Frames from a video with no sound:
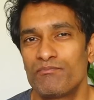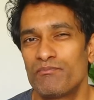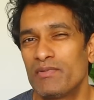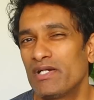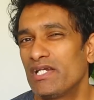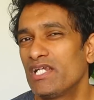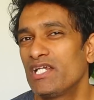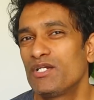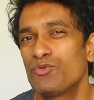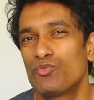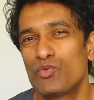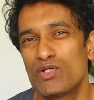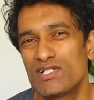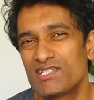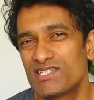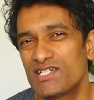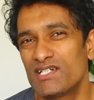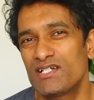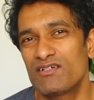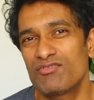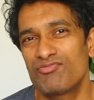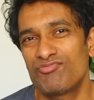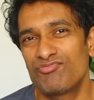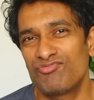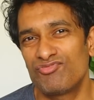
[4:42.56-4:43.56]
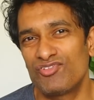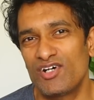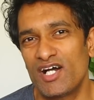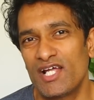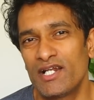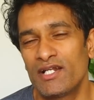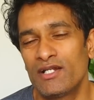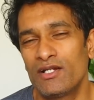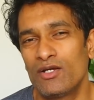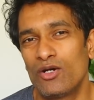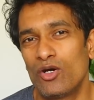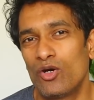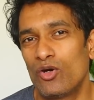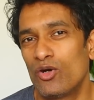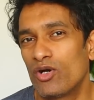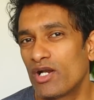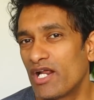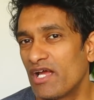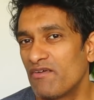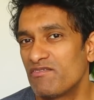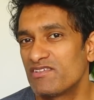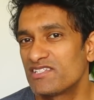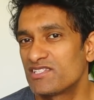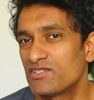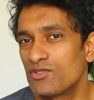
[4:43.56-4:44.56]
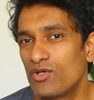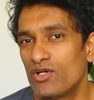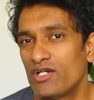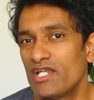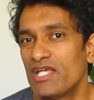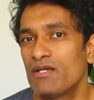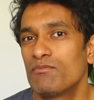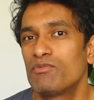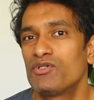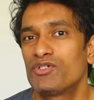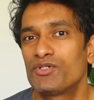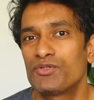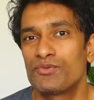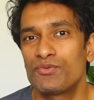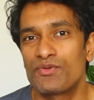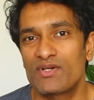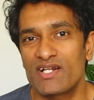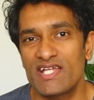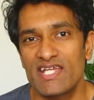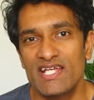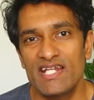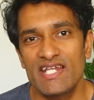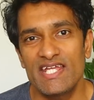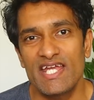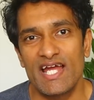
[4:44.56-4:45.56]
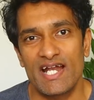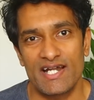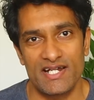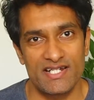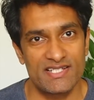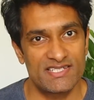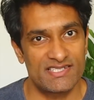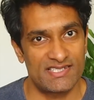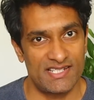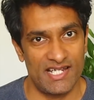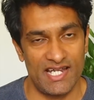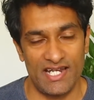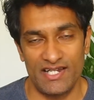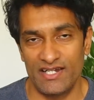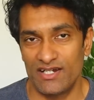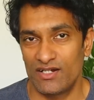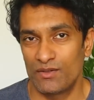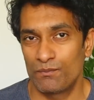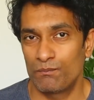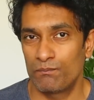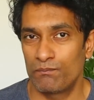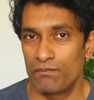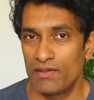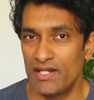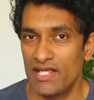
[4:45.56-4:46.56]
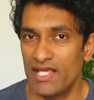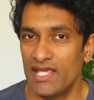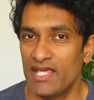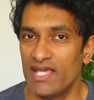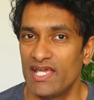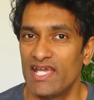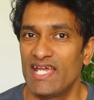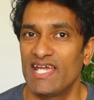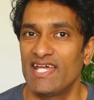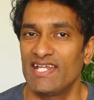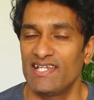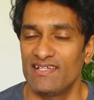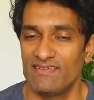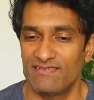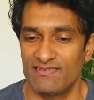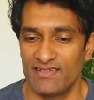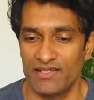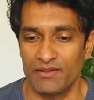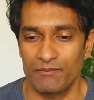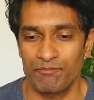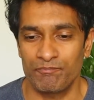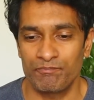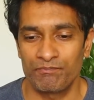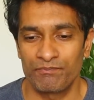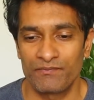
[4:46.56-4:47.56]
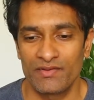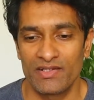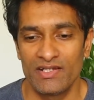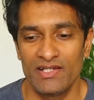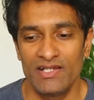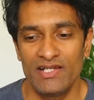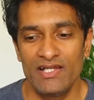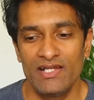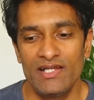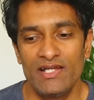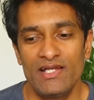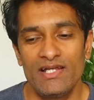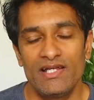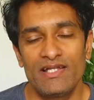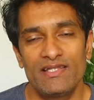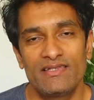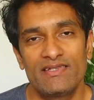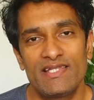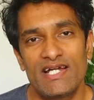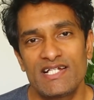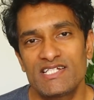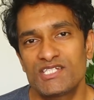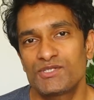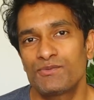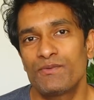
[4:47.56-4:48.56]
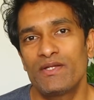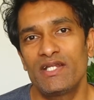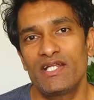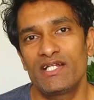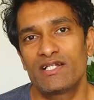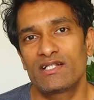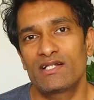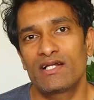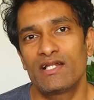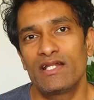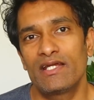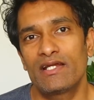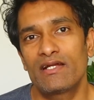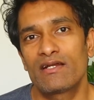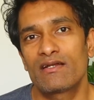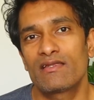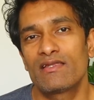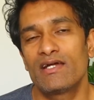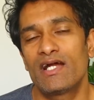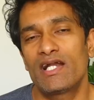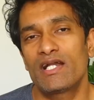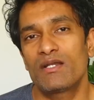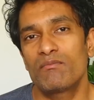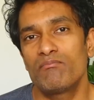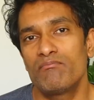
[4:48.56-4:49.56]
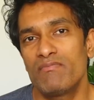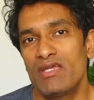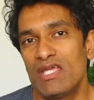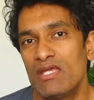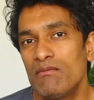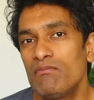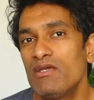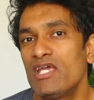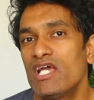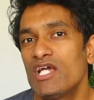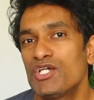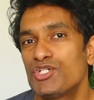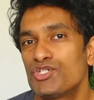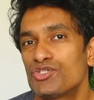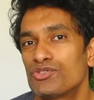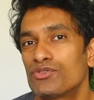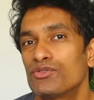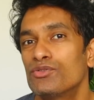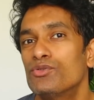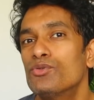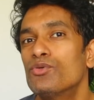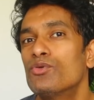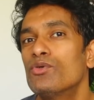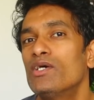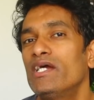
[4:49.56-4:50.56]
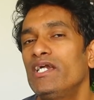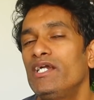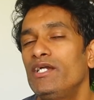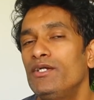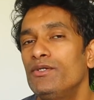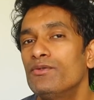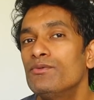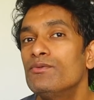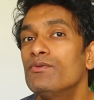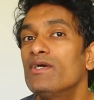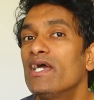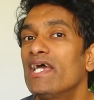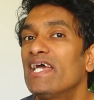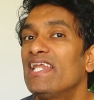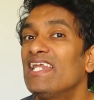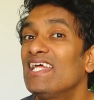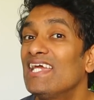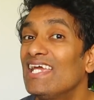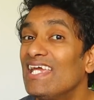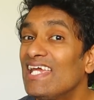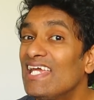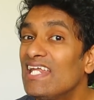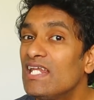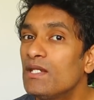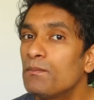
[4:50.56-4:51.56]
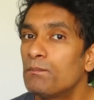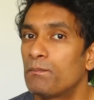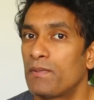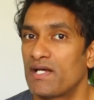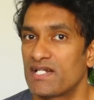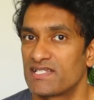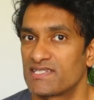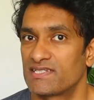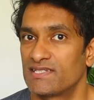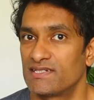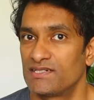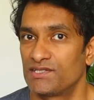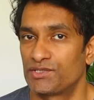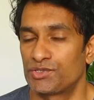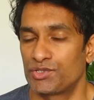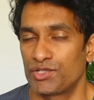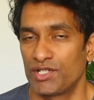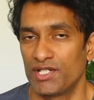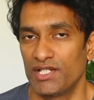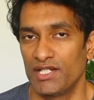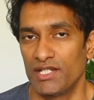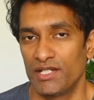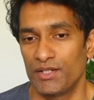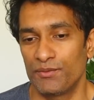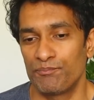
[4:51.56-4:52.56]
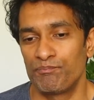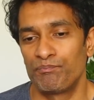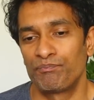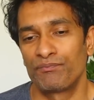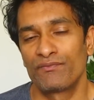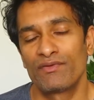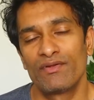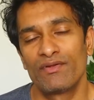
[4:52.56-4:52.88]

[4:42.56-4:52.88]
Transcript: But it wasn't fun, or I was not able to really understand and play anything. That's when it clicked that maybe I should go and do an in-person training.